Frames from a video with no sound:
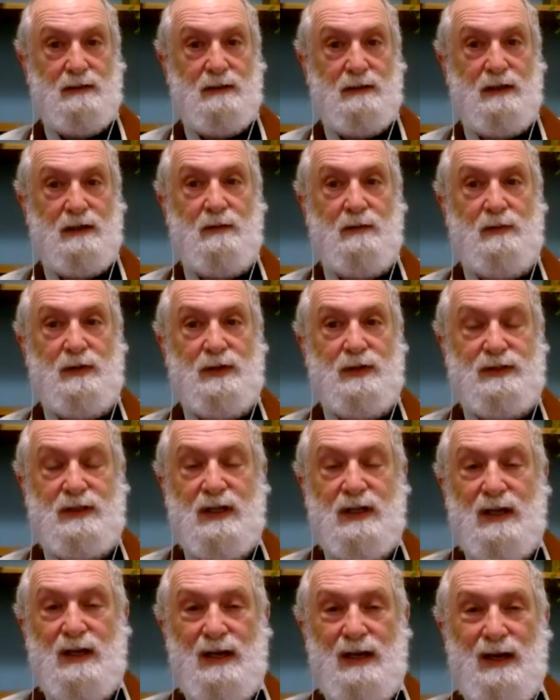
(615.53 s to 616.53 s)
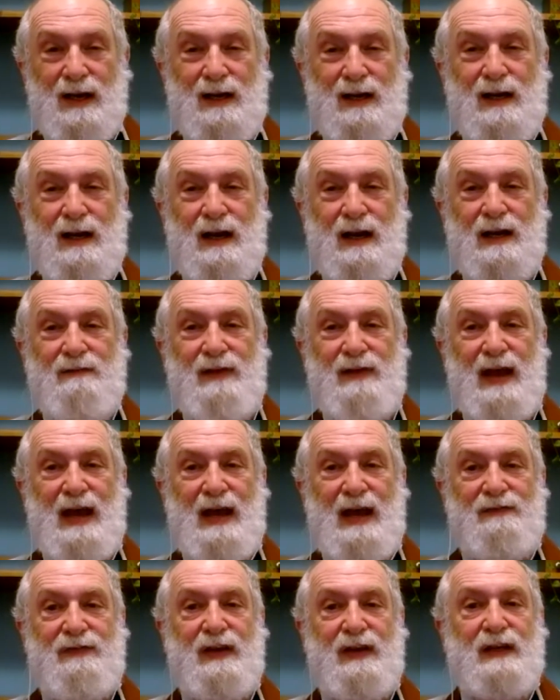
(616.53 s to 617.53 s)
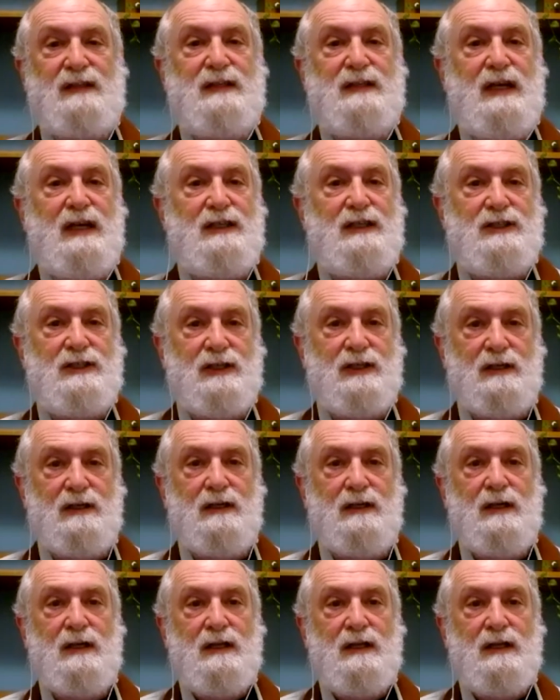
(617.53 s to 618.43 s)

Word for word: almost a kind of affectation